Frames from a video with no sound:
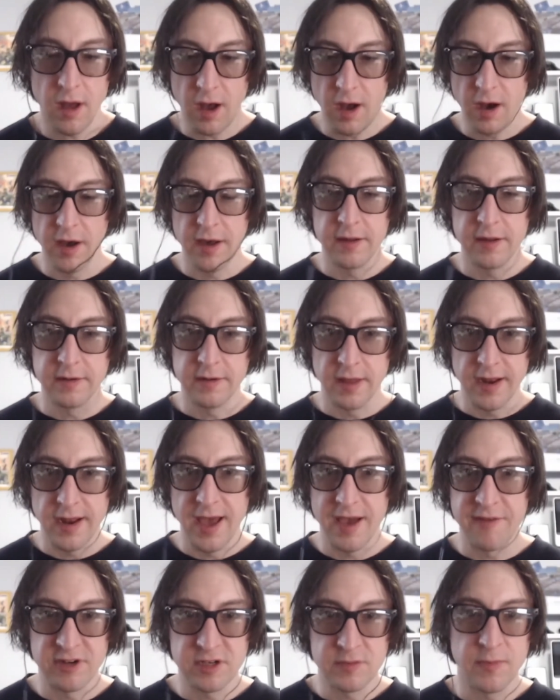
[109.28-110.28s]
on an
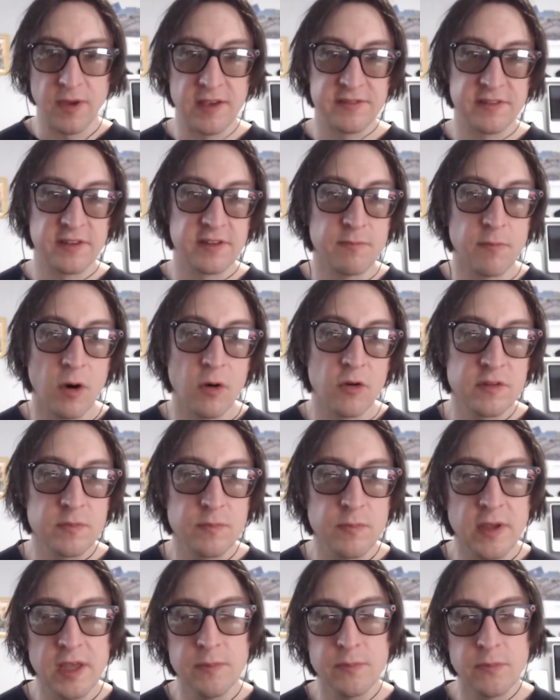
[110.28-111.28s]
average basis. Most
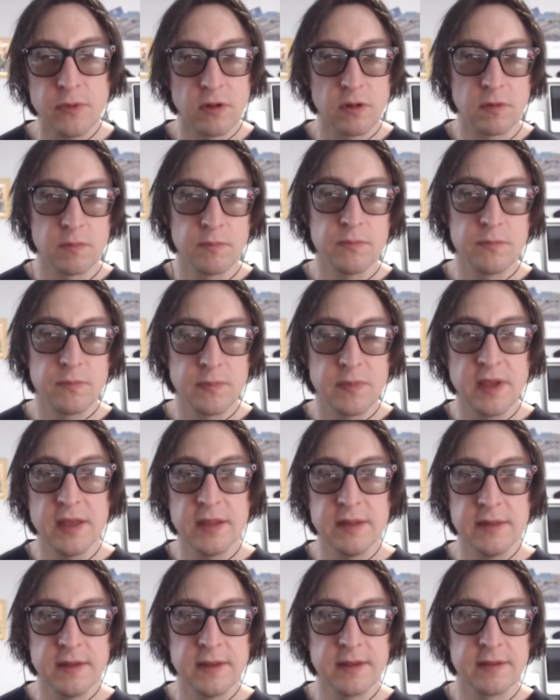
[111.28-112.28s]
people
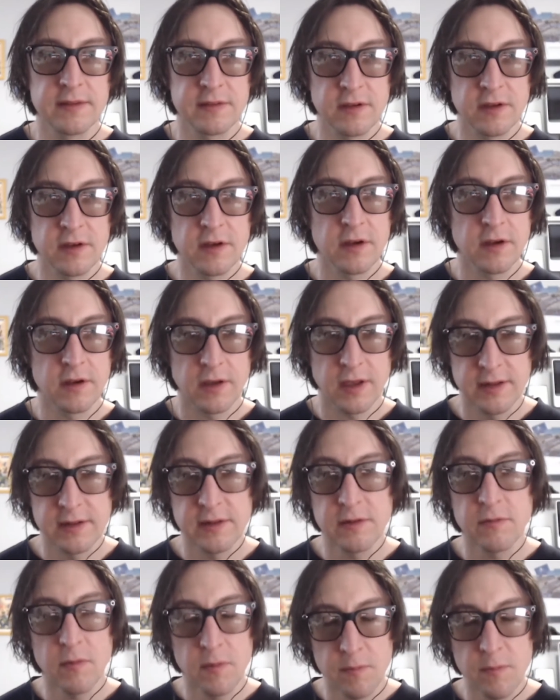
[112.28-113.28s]
in this
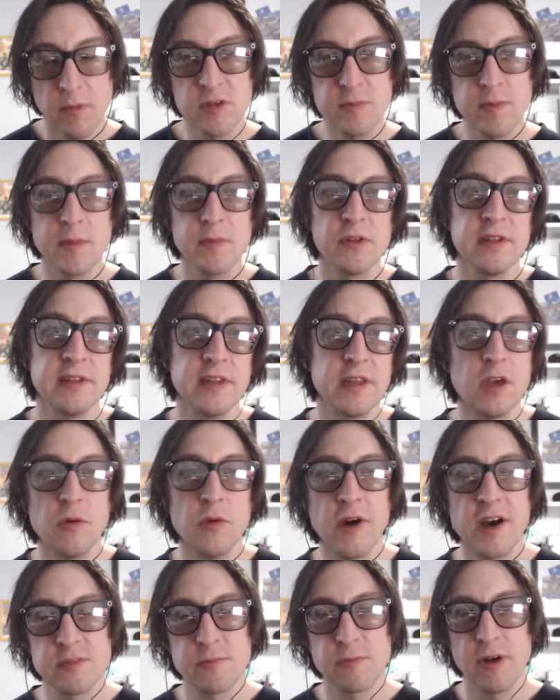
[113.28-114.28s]
in most people in the
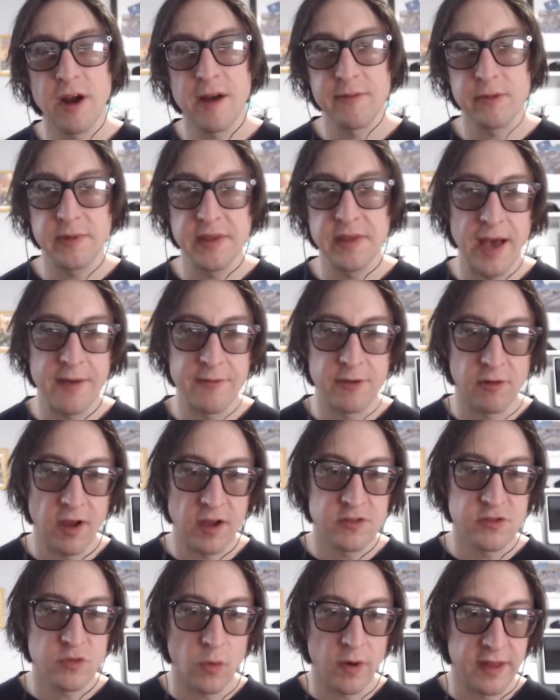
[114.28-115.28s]
US probably have
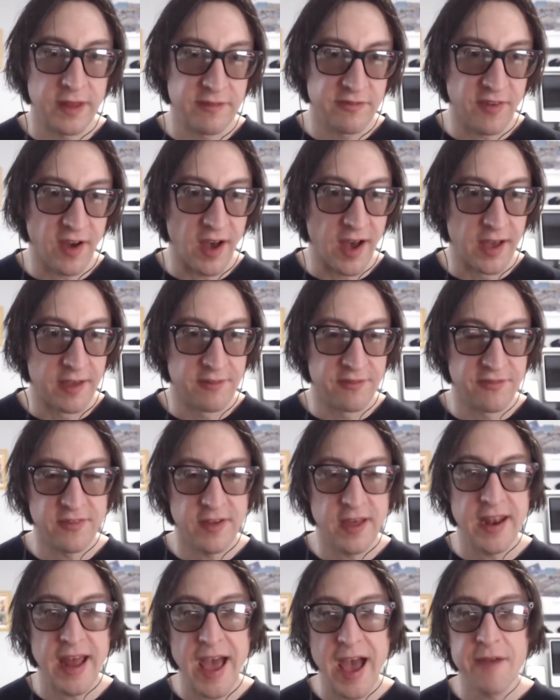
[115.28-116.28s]
around 25,
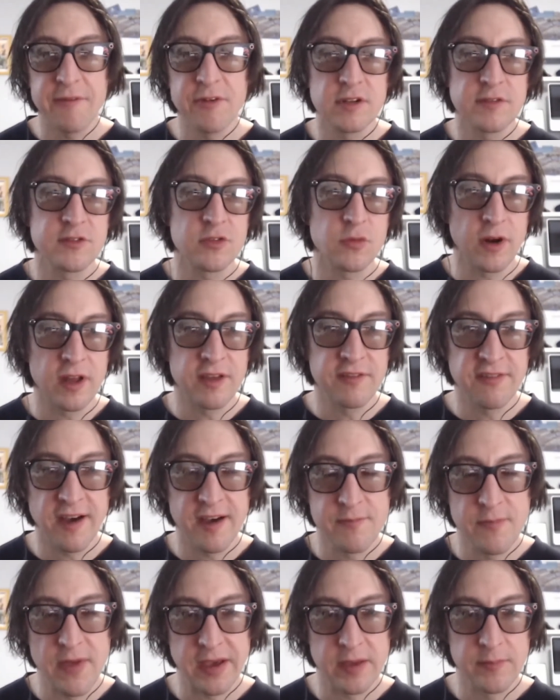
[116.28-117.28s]
an average of
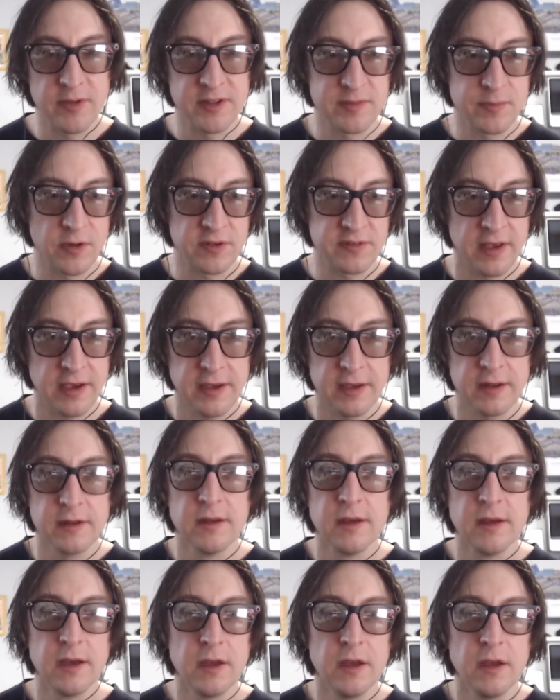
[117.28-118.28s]
25 megabits per second,
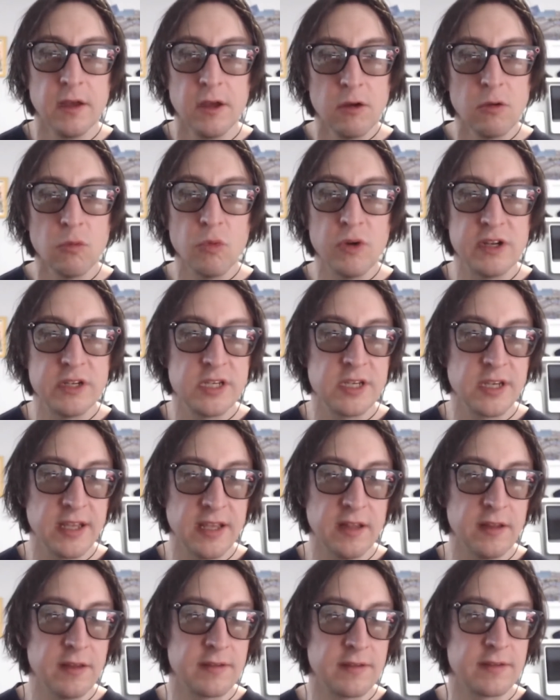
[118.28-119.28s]
which
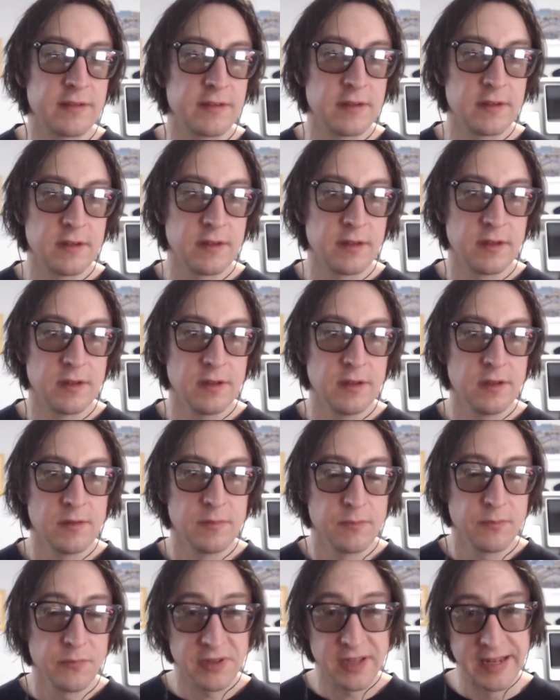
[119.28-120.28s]
is
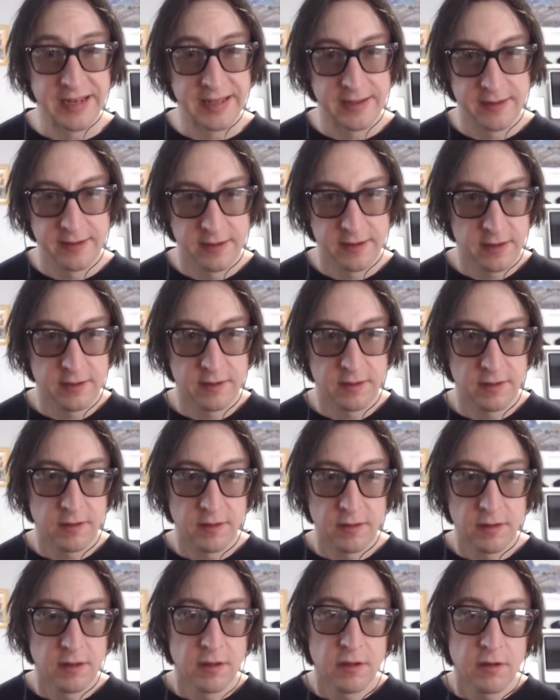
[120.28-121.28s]
plenty.
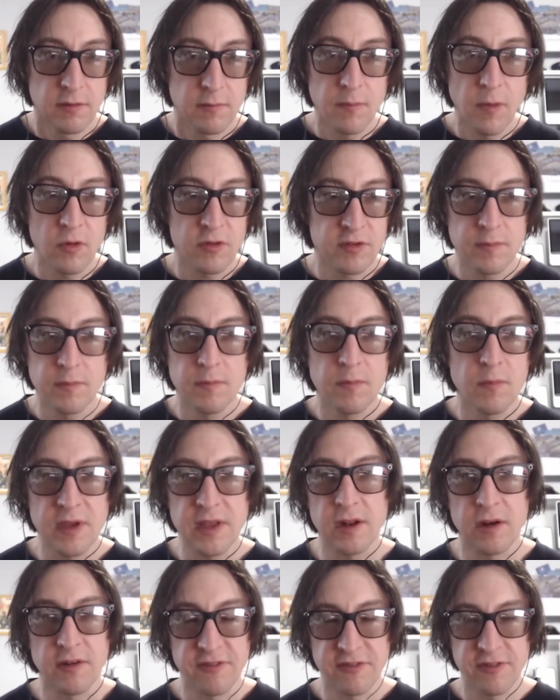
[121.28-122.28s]
Mo,
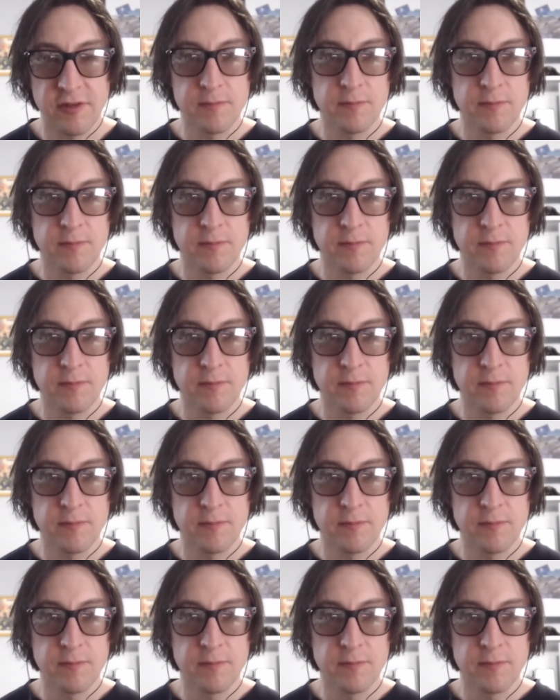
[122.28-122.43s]
you know, for